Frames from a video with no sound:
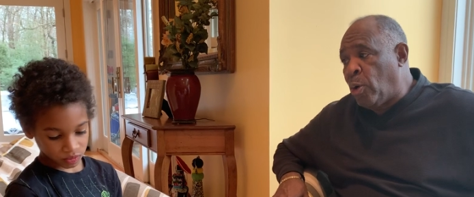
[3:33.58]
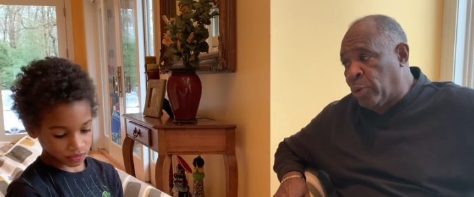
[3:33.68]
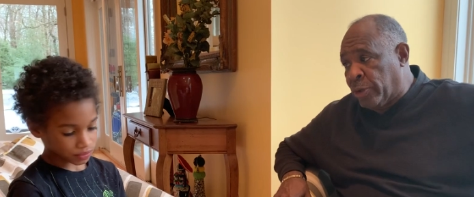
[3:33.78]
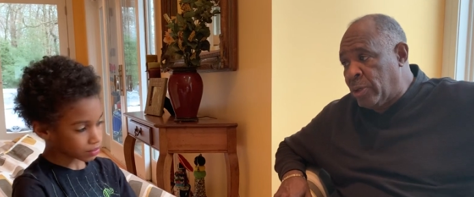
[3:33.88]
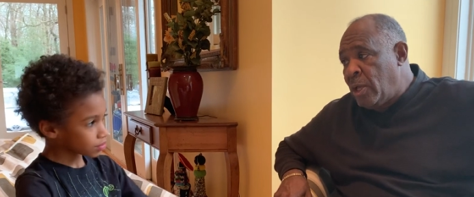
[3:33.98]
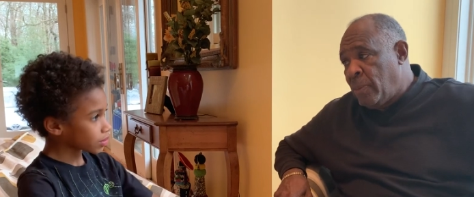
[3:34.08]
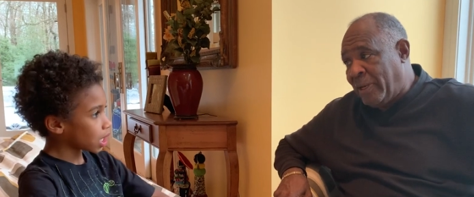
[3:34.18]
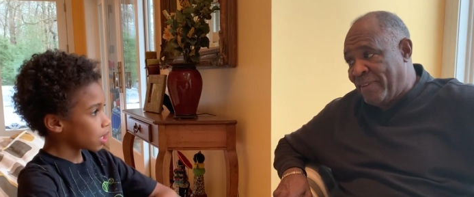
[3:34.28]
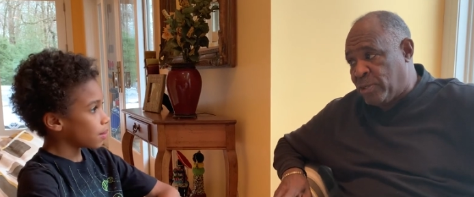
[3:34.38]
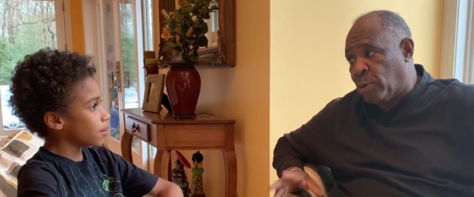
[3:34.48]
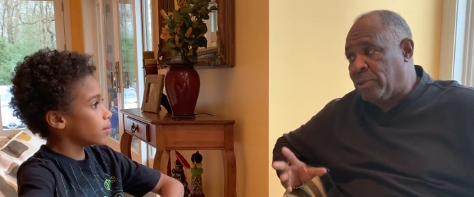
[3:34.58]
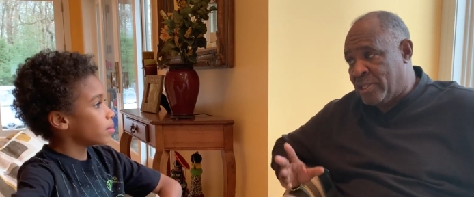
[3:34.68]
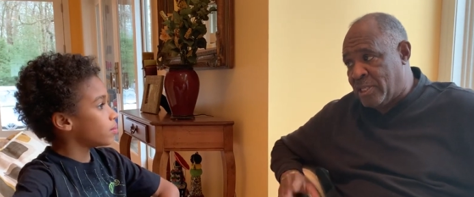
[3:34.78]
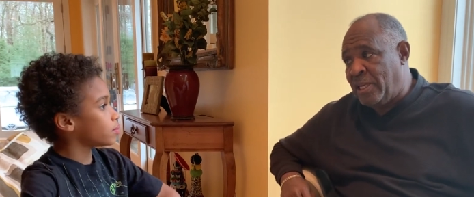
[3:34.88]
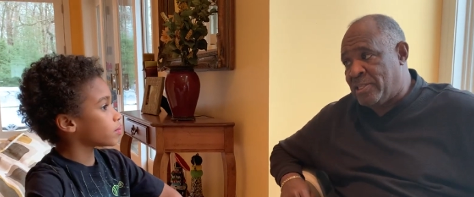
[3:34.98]
Speaker 1: older but have certain
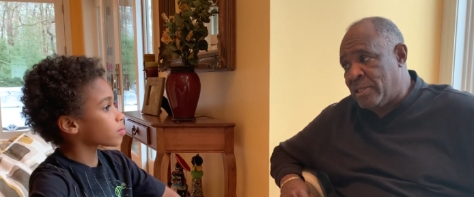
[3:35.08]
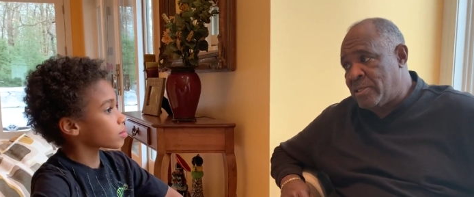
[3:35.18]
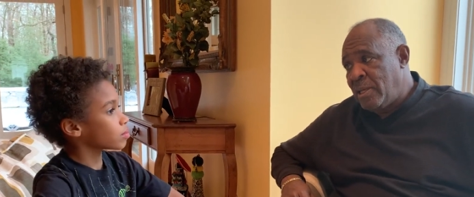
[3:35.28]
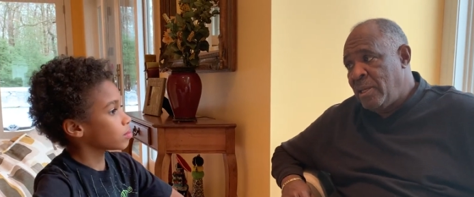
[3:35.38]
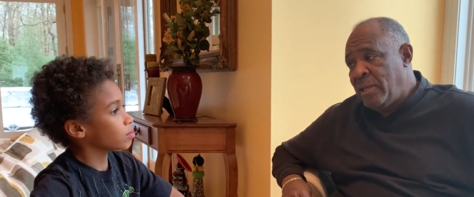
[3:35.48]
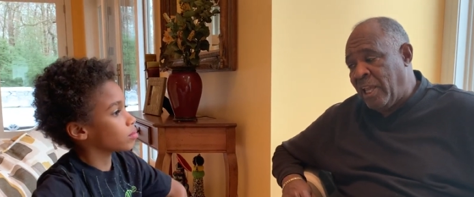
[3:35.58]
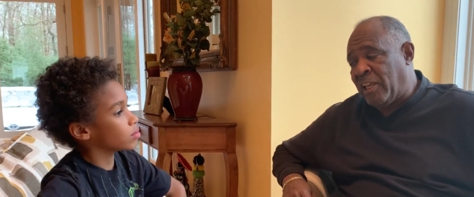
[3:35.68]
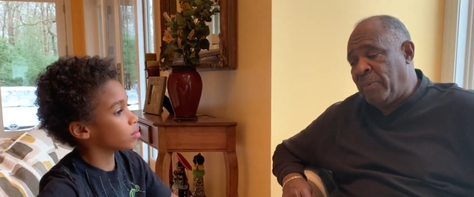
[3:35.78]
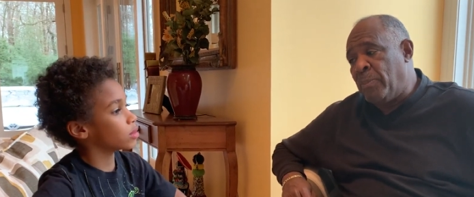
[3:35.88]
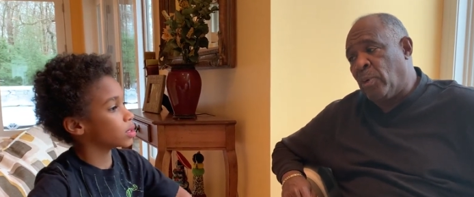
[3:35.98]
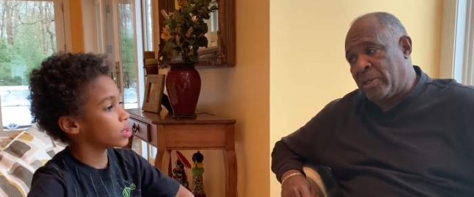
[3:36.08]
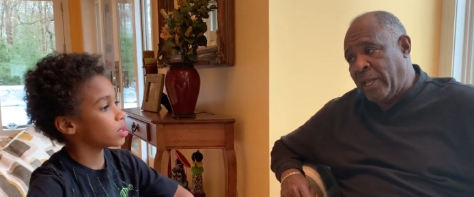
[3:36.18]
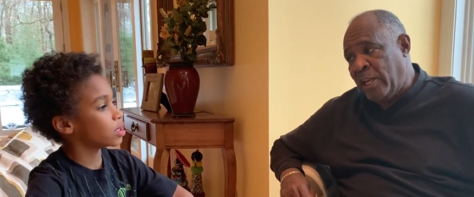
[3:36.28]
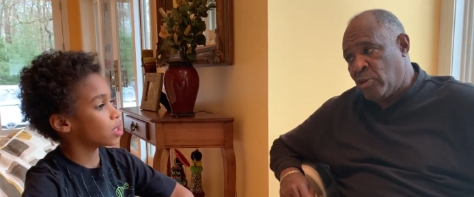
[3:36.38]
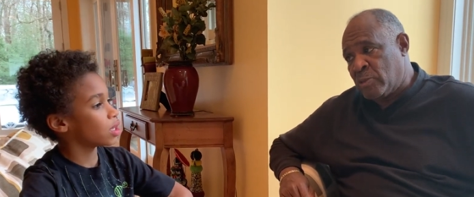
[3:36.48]
diseases, it can be more
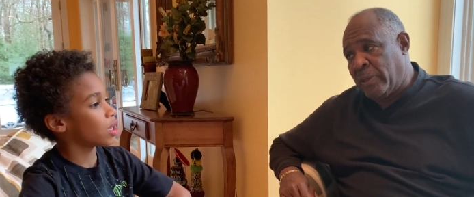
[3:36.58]
dangerous.